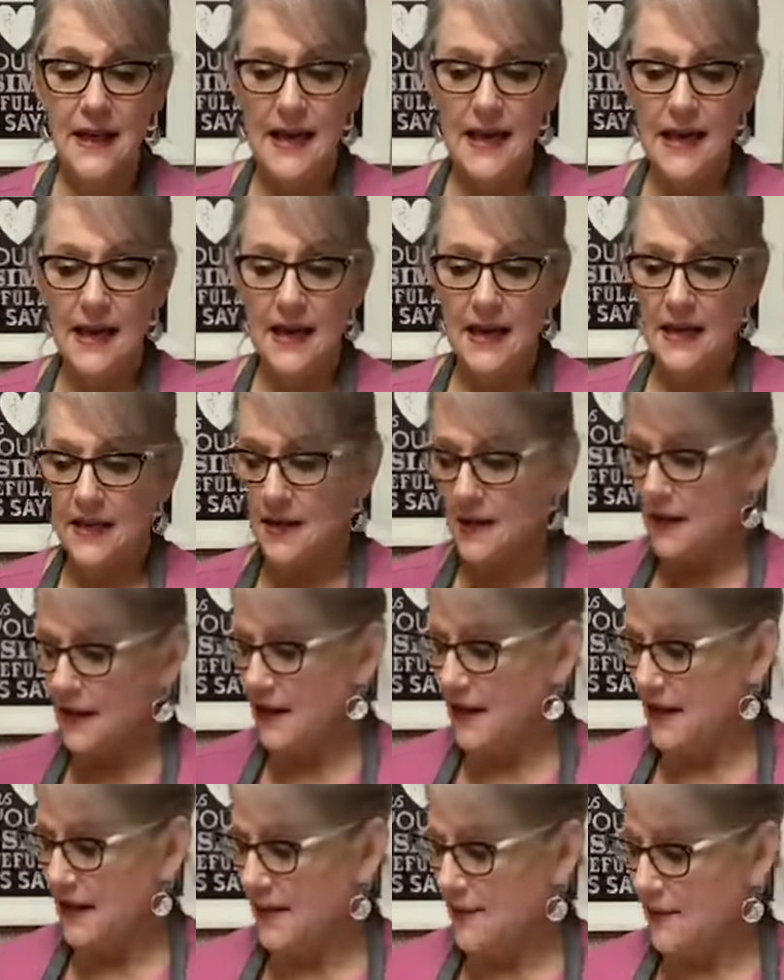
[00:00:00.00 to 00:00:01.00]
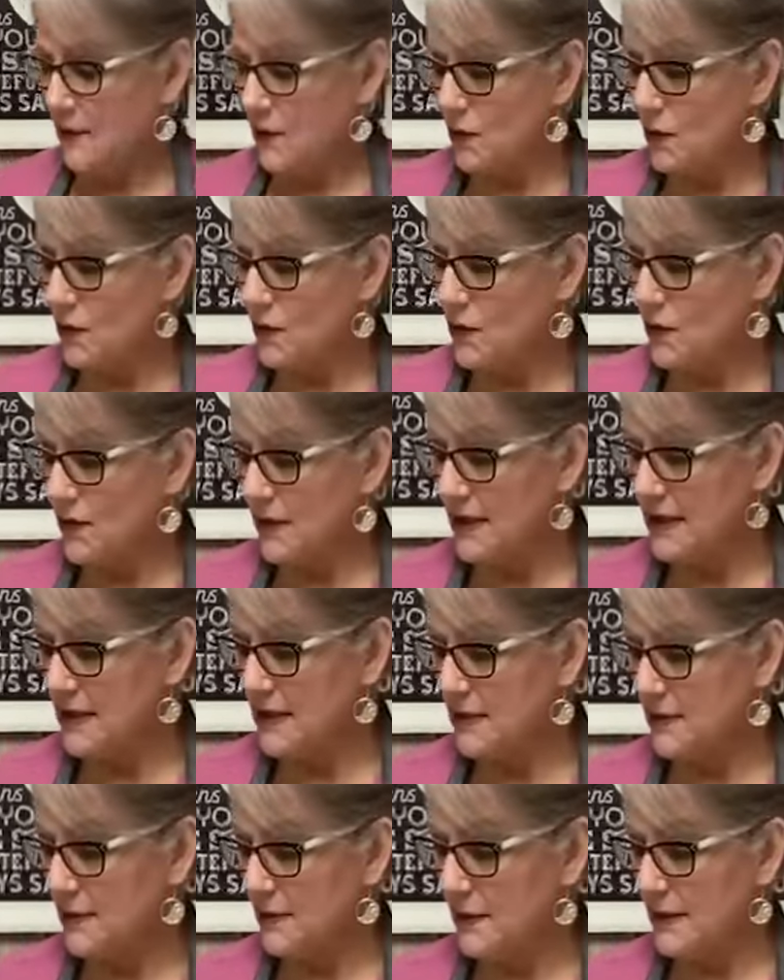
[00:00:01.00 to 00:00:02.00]
And if we were going
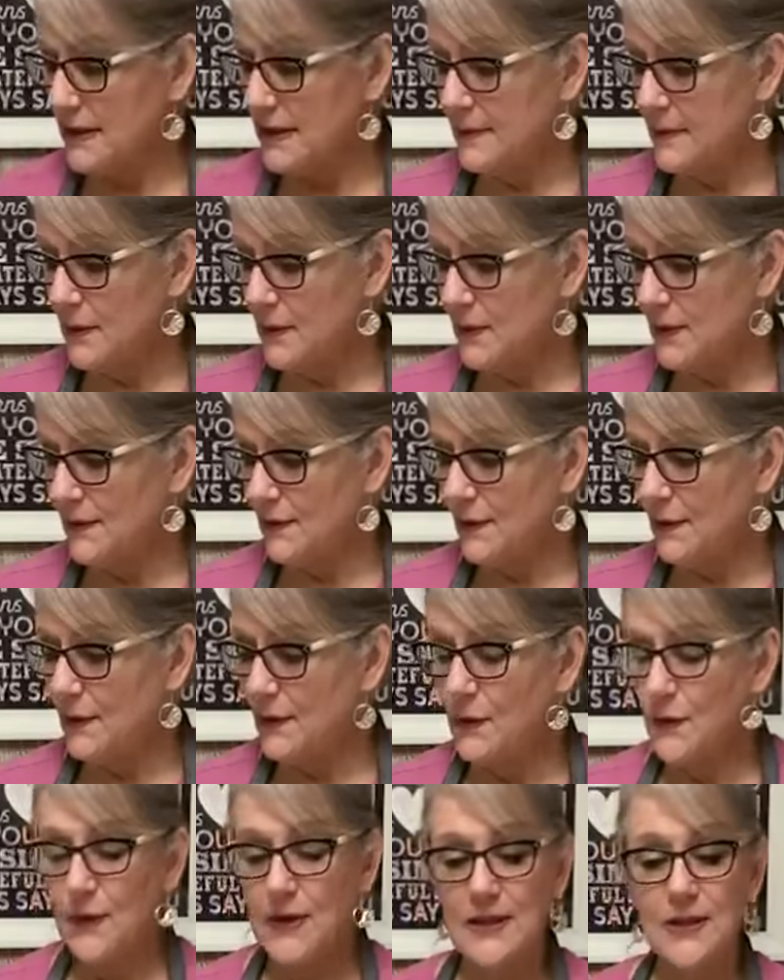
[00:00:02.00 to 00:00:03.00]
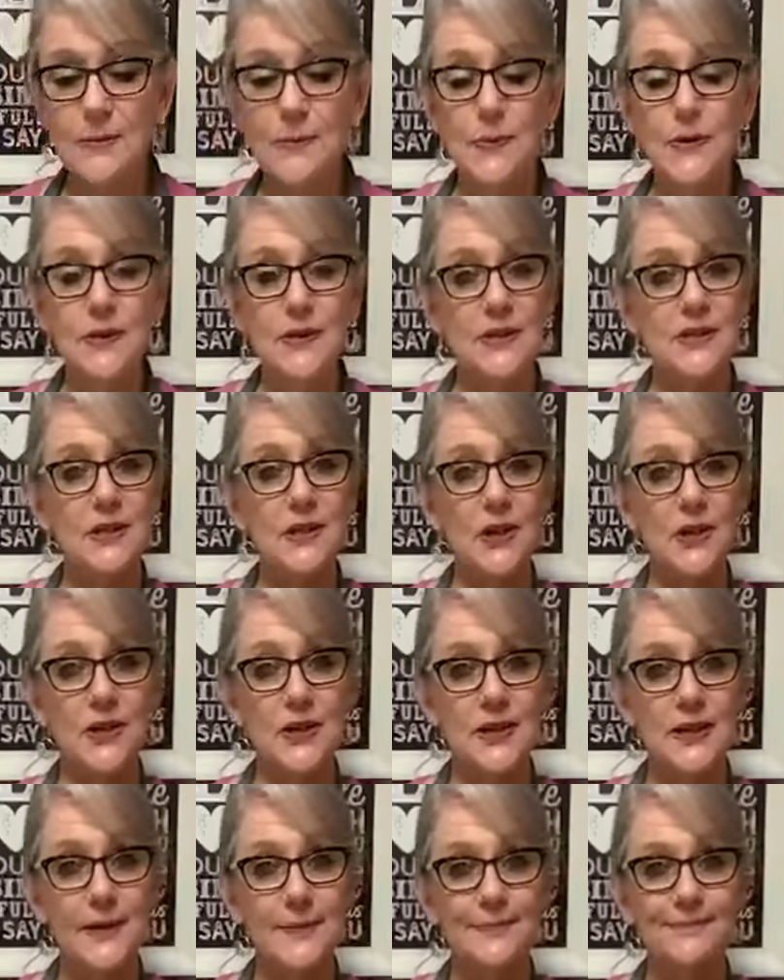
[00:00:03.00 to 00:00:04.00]
to put this
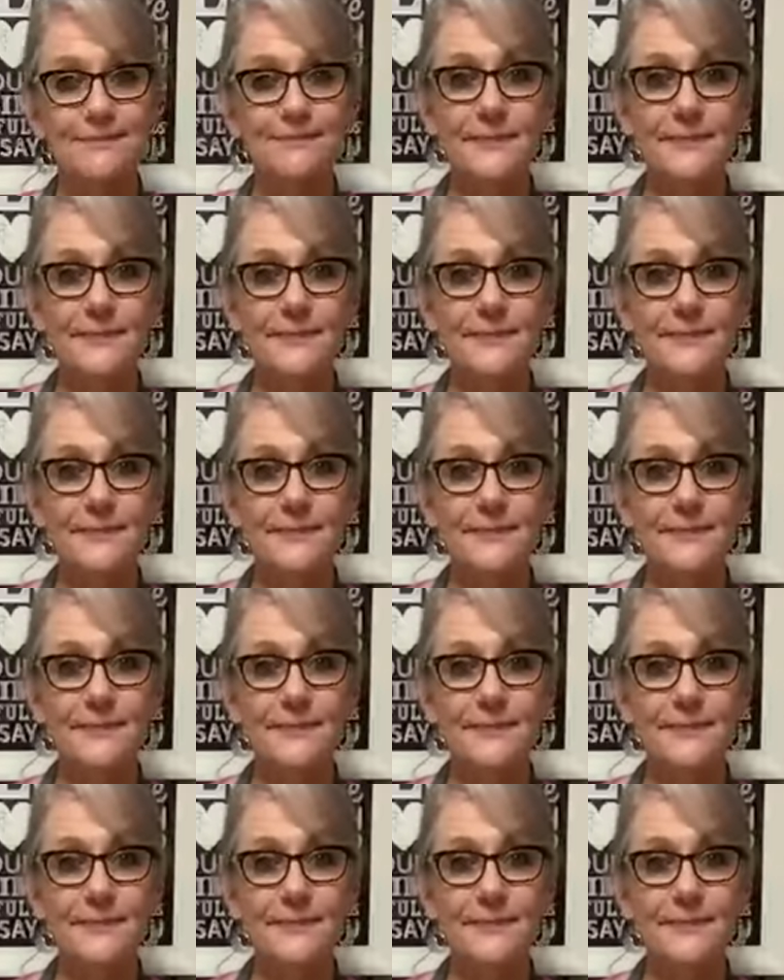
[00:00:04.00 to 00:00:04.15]
on